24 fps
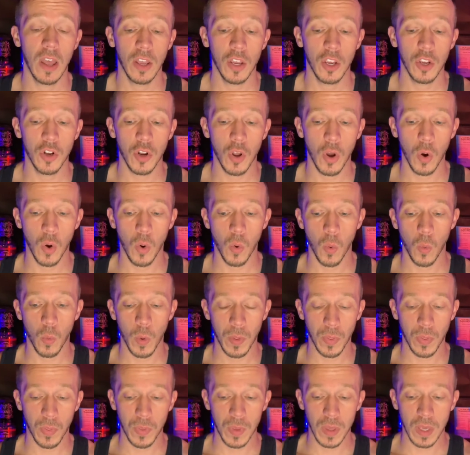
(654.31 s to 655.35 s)
You know,
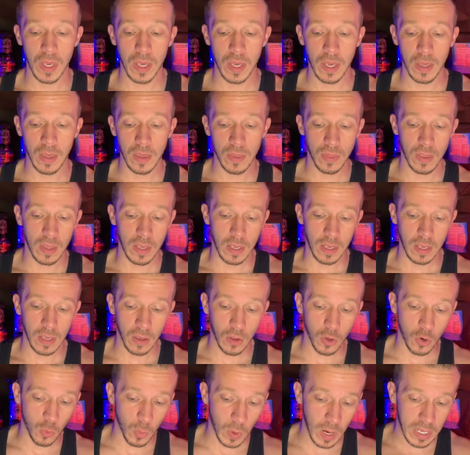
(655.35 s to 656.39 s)
with the
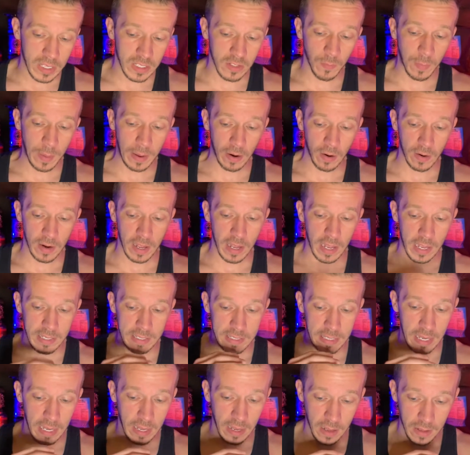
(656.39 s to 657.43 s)
grains of paradise
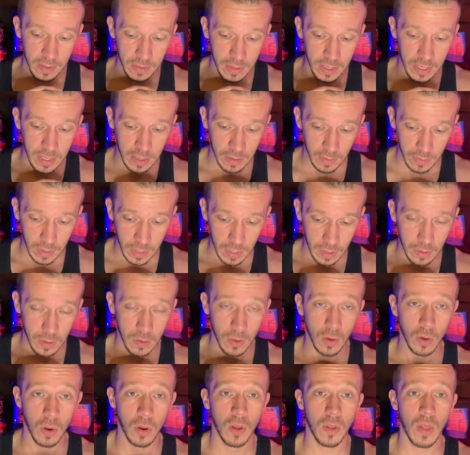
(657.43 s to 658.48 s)
and the
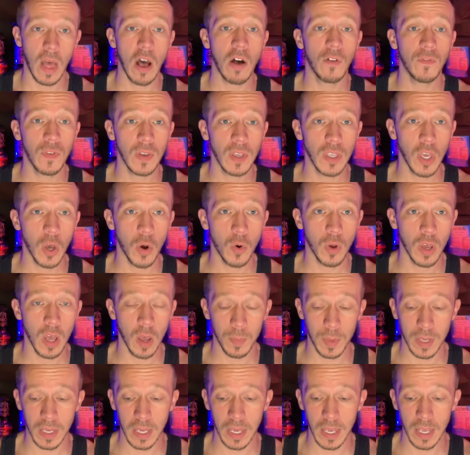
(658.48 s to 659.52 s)
alpha yolk
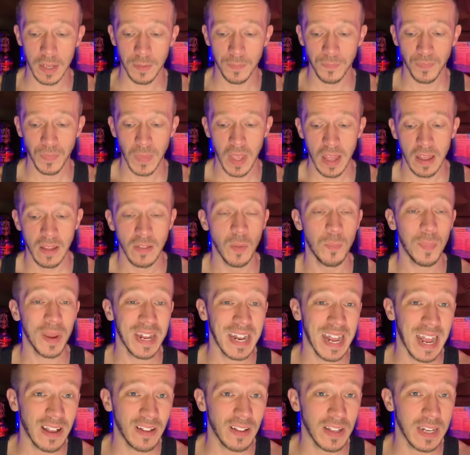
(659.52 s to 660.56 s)
coming in and the beta
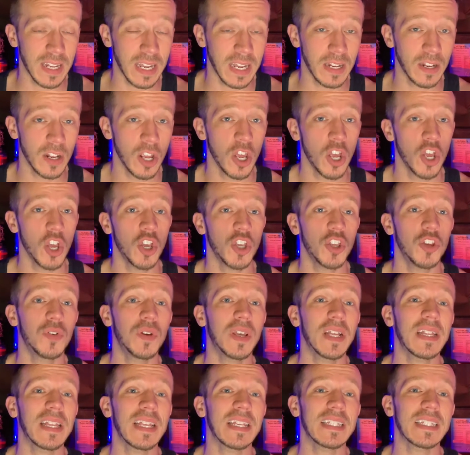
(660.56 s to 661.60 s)
alanine, you
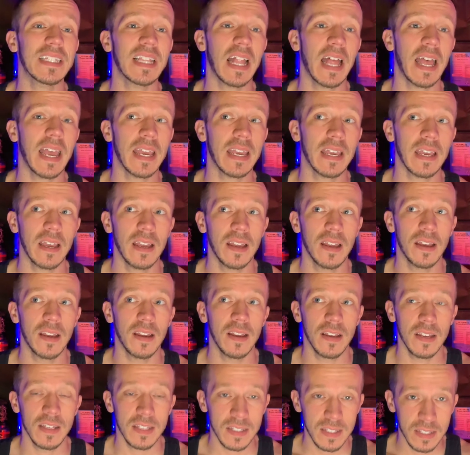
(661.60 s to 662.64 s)
get this like
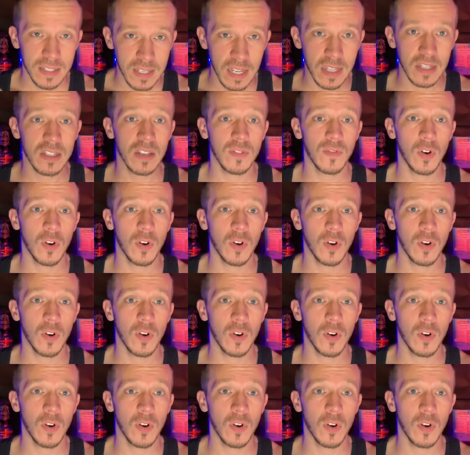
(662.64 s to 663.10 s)
sense of